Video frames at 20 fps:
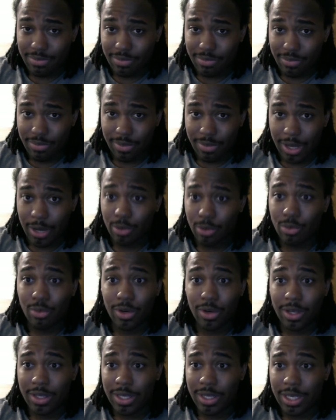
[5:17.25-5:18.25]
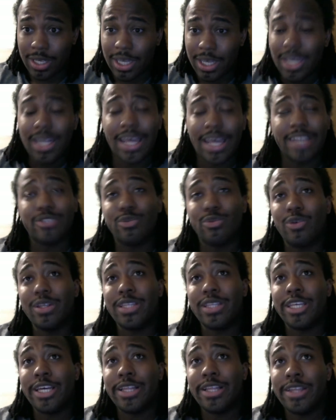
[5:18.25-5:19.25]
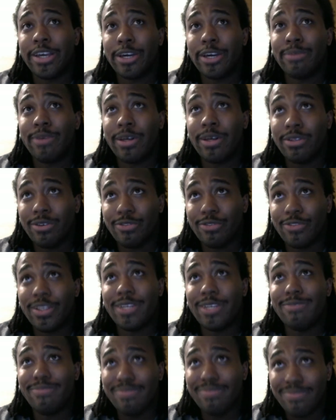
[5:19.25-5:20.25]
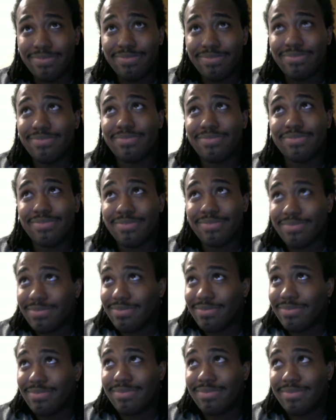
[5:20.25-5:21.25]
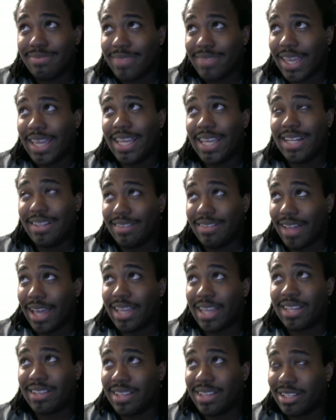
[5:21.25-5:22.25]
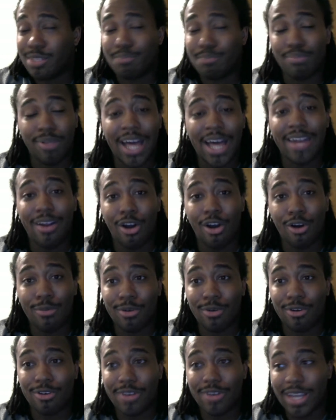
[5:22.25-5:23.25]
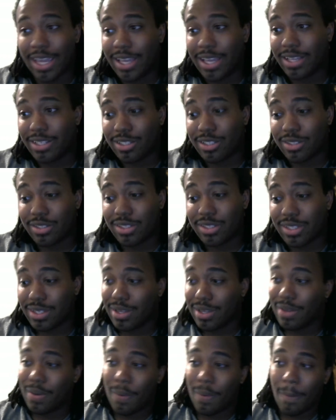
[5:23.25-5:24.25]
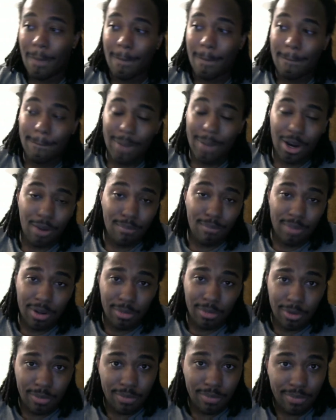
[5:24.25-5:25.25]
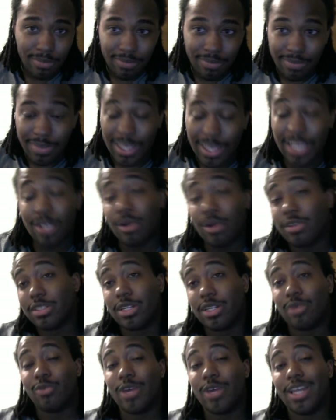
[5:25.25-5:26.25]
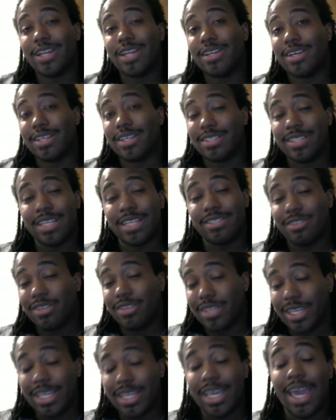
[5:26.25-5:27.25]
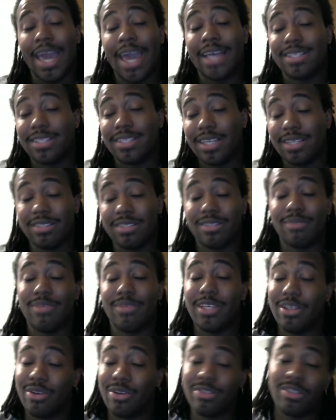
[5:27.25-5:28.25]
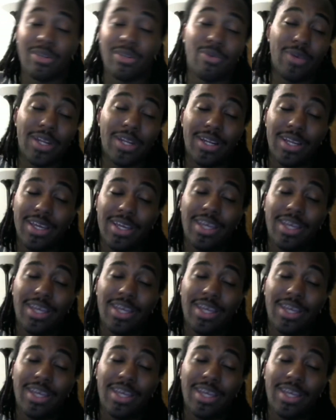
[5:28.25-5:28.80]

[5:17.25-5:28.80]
Like, really. That's the one thing I like about Luffy. That he, like, his plot armor is bare minimum. He always going to win because that's the only thing he has against them. He always going to win.